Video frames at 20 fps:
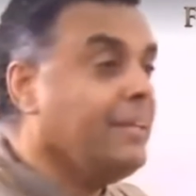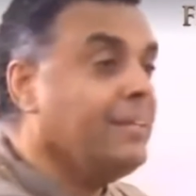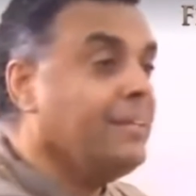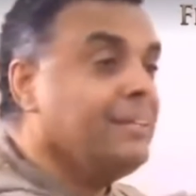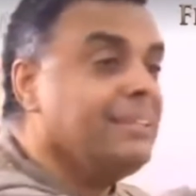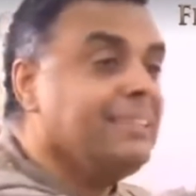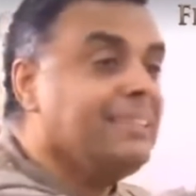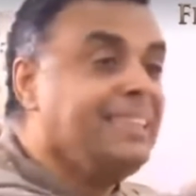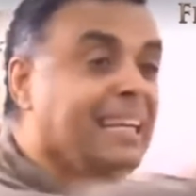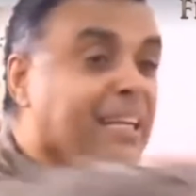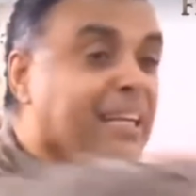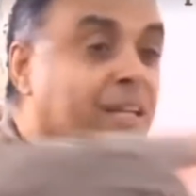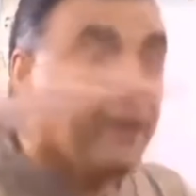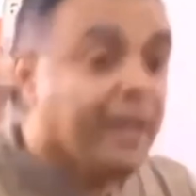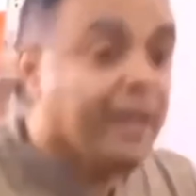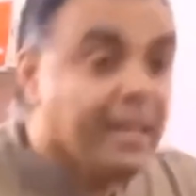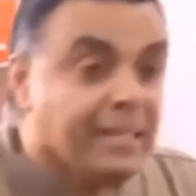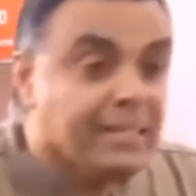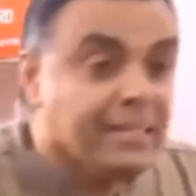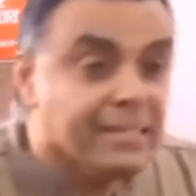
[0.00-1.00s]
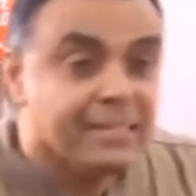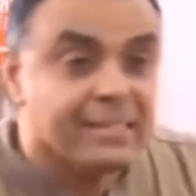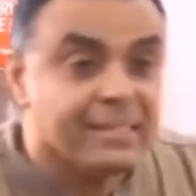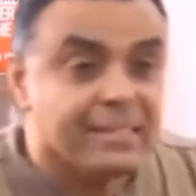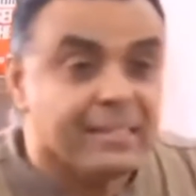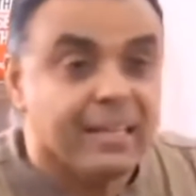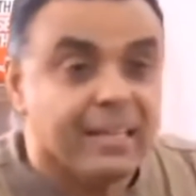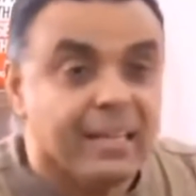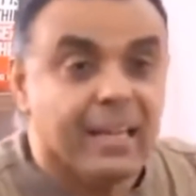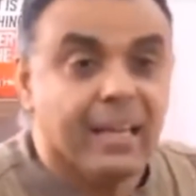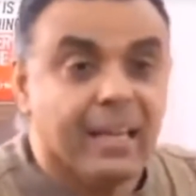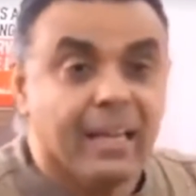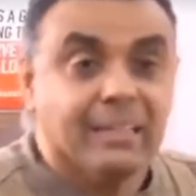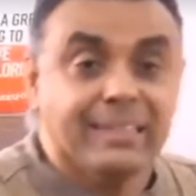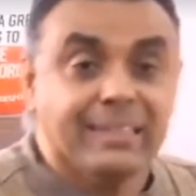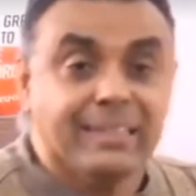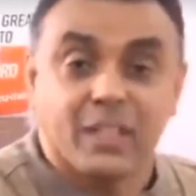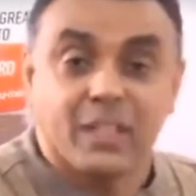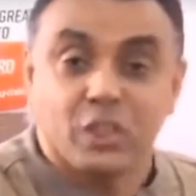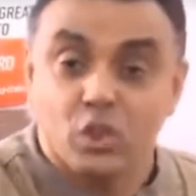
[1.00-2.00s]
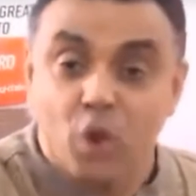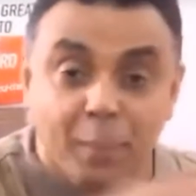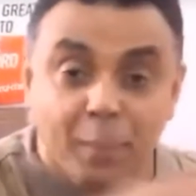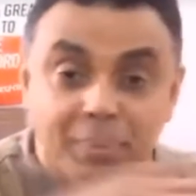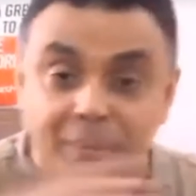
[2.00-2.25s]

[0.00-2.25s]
degrees, the jobs he